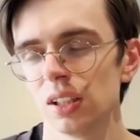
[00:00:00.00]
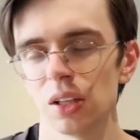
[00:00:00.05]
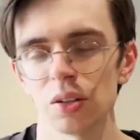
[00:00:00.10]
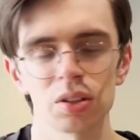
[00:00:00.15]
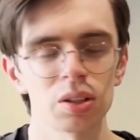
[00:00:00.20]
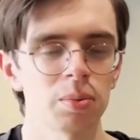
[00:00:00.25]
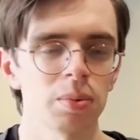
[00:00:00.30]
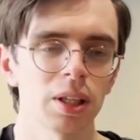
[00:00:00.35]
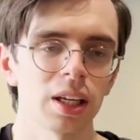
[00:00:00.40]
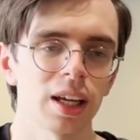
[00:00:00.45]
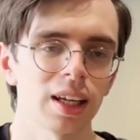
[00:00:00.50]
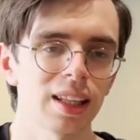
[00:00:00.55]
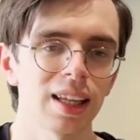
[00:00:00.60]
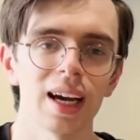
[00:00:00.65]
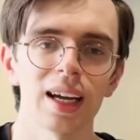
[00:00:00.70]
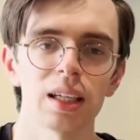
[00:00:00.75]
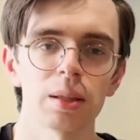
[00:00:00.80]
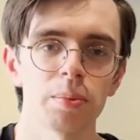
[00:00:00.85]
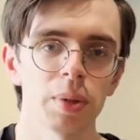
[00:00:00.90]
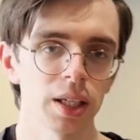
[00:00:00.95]
something like
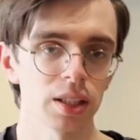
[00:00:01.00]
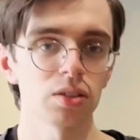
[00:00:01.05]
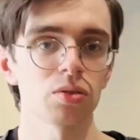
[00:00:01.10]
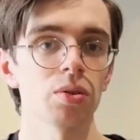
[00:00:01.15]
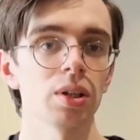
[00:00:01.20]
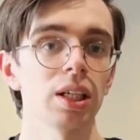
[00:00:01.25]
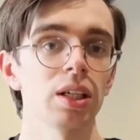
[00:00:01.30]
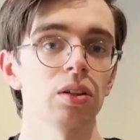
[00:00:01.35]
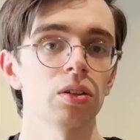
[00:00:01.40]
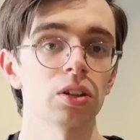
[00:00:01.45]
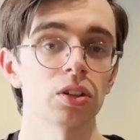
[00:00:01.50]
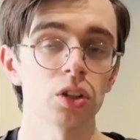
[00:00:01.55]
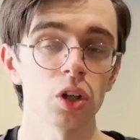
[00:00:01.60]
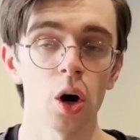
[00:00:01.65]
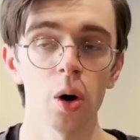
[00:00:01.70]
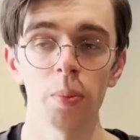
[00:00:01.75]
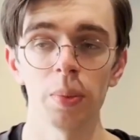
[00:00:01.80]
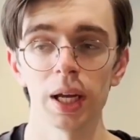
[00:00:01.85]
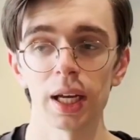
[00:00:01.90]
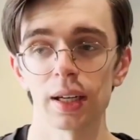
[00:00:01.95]
that. It depends really on the
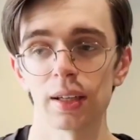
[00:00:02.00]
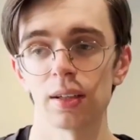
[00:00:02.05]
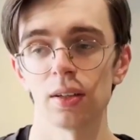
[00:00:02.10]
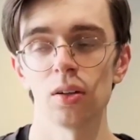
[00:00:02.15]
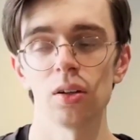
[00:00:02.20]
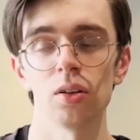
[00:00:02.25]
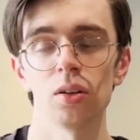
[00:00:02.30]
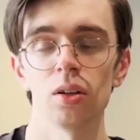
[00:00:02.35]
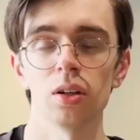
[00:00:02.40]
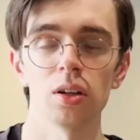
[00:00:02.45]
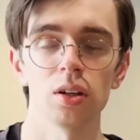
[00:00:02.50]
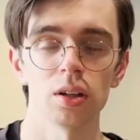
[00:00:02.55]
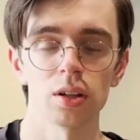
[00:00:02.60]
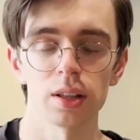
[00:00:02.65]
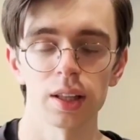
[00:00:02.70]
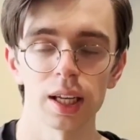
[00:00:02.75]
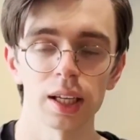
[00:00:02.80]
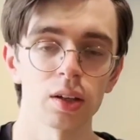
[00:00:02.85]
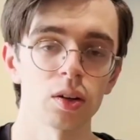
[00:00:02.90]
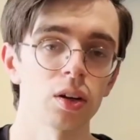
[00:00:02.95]
topic
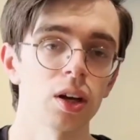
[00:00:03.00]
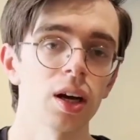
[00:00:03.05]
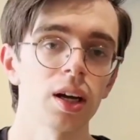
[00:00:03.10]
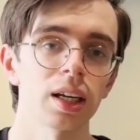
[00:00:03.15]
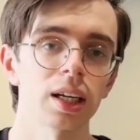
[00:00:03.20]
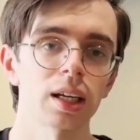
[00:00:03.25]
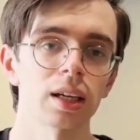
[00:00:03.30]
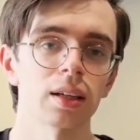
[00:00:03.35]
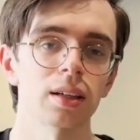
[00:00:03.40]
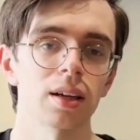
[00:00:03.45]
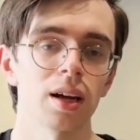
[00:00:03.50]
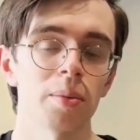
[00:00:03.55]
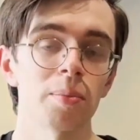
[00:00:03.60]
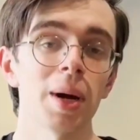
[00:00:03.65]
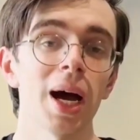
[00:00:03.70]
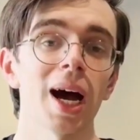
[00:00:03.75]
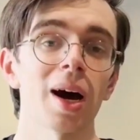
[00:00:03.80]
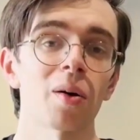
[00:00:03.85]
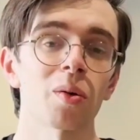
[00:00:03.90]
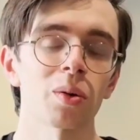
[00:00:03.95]
that you're learning
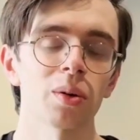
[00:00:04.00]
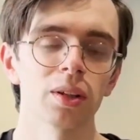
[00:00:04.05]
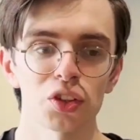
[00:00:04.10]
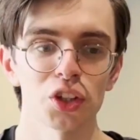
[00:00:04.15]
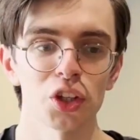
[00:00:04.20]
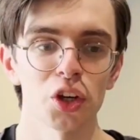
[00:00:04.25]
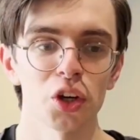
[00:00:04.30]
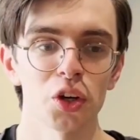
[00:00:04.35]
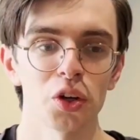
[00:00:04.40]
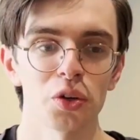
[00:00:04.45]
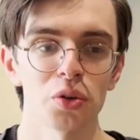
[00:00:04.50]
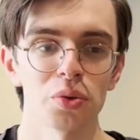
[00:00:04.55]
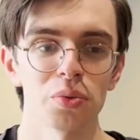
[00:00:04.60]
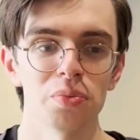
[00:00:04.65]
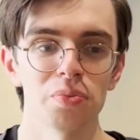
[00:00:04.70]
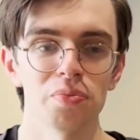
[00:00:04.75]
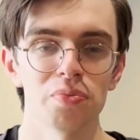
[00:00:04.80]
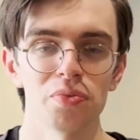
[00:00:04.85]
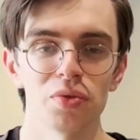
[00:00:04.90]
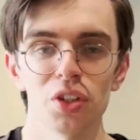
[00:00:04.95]
about. So
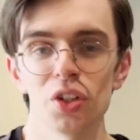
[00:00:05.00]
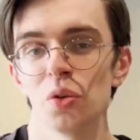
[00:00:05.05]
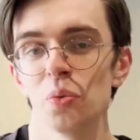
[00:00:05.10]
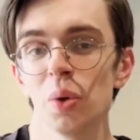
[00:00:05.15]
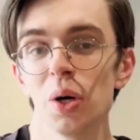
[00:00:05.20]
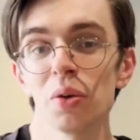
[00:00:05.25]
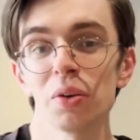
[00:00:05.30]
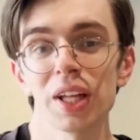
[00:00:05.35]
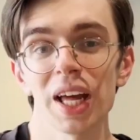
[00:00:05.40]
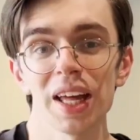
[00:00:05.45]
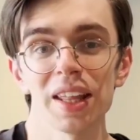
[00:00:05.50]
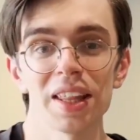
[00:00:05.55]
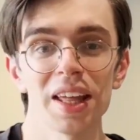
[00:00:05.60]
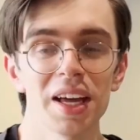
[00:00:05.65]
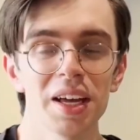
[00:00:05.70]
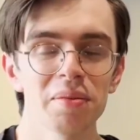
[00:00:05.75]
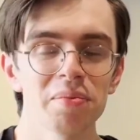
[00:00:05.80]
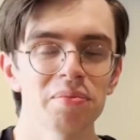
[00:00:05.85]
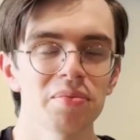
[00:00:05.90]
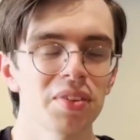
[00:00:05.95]
you will get
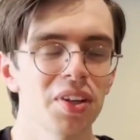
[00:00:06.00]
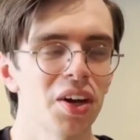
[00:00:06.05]
there.